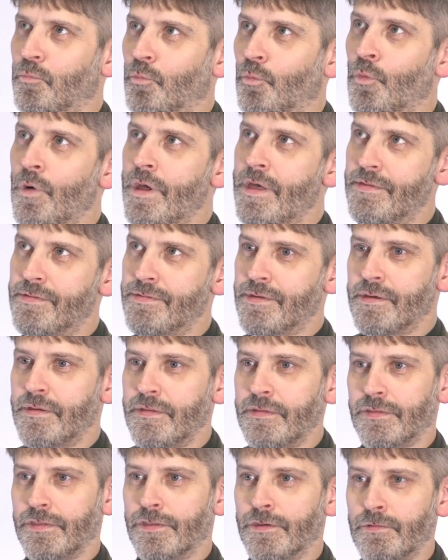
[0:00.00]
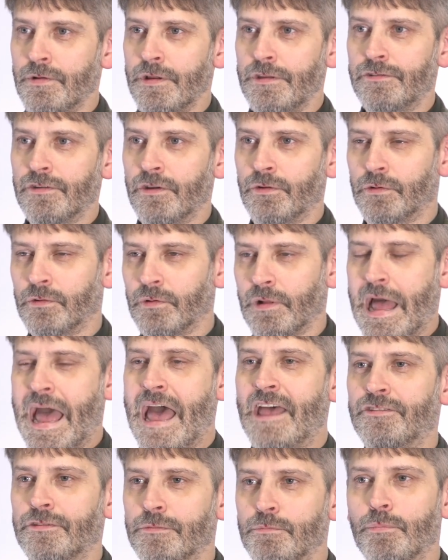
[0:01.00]
with the result
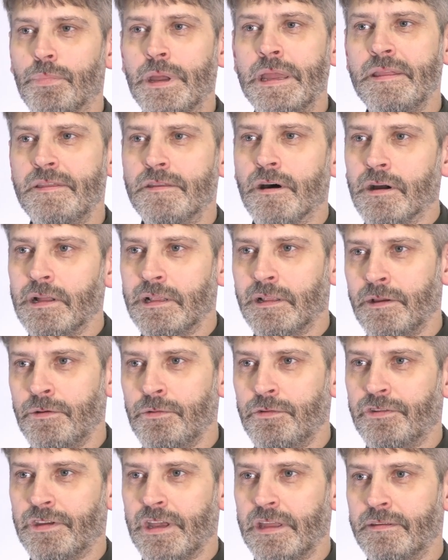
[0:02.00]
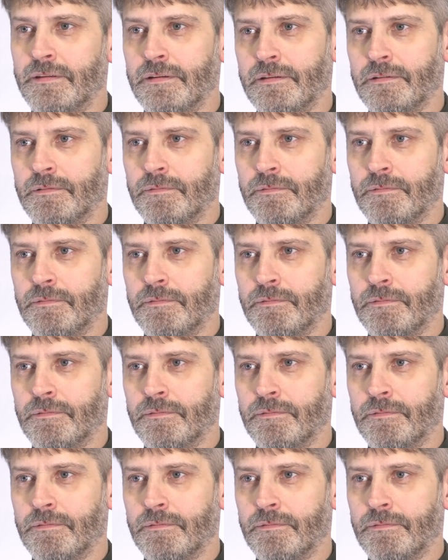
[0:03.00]
hasn't been diluted.